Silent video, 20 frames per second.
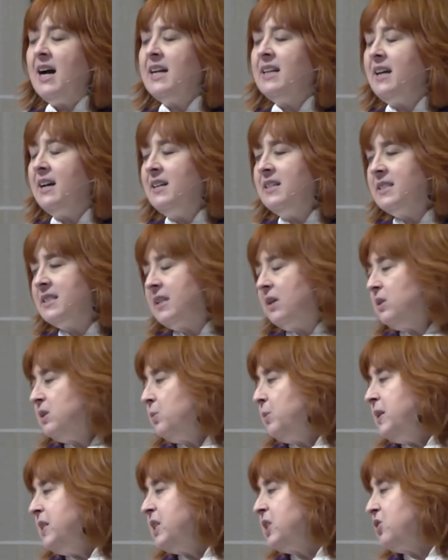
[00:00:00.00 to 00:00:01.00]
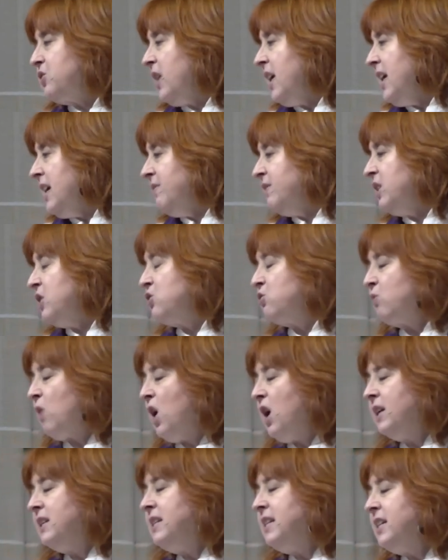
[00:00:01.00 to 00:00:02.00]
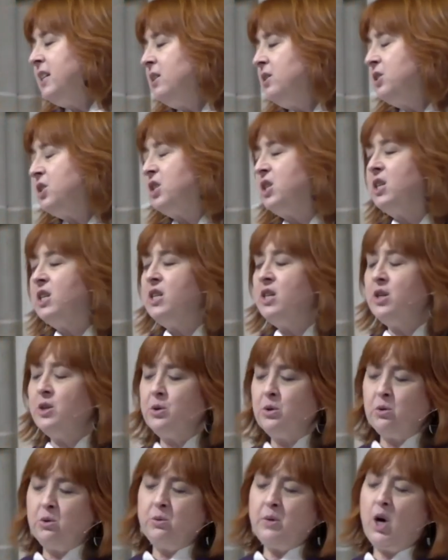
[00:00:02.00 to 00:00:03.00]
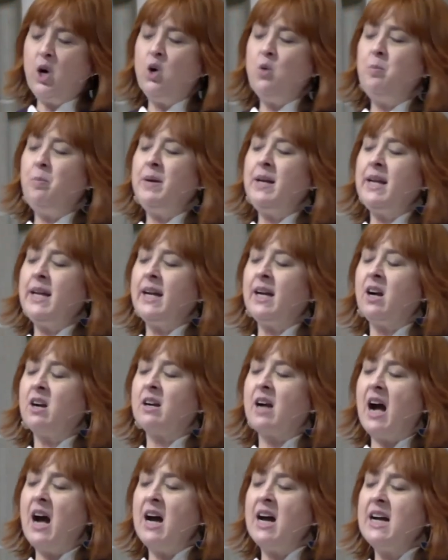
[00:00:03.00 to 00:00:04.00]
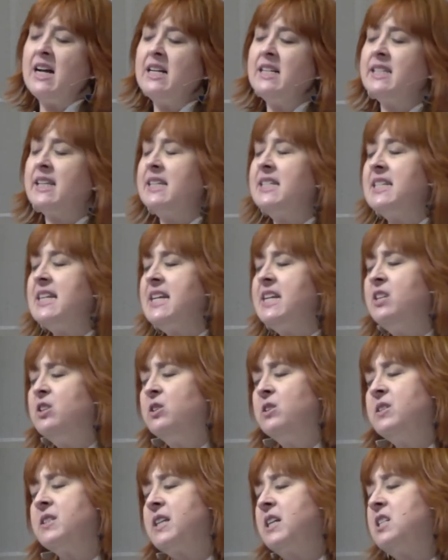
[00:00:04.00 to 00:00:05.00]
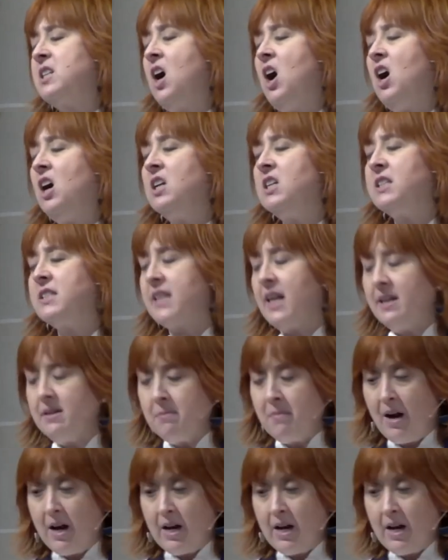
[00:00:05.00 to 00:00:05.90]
Guide us as we strive to draw near to you, opening our eyes and ears and hearts